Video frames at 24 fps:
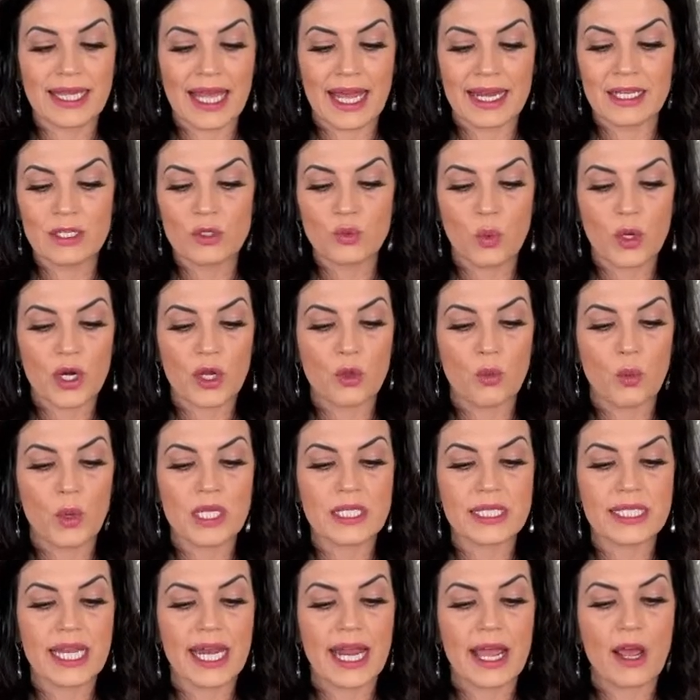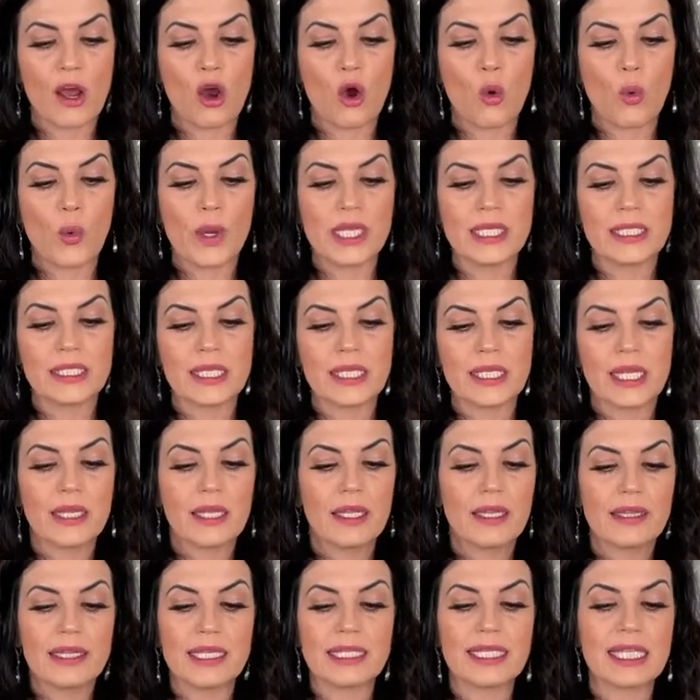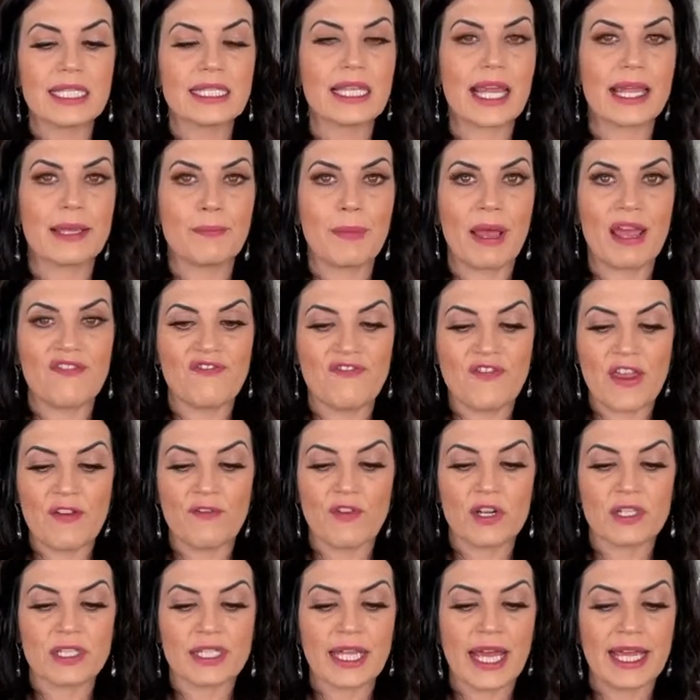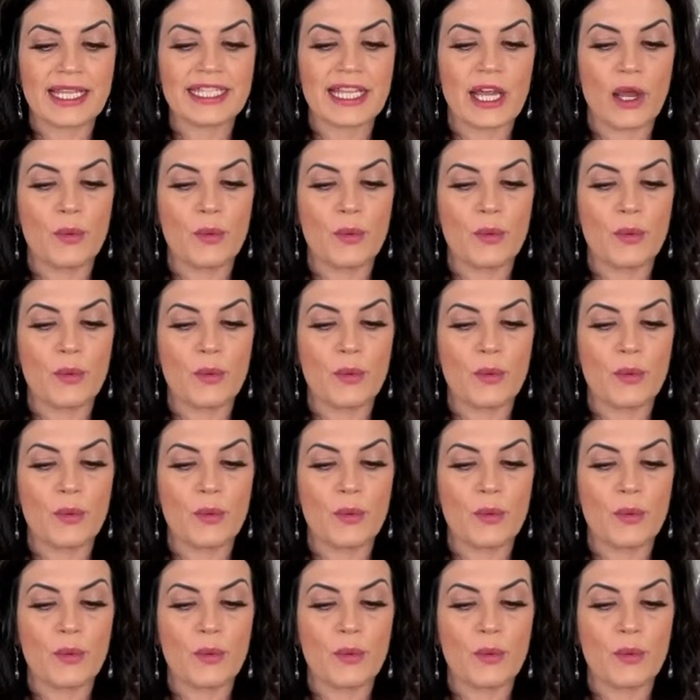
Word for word: That is one of the ones that I always this is like my favorite size.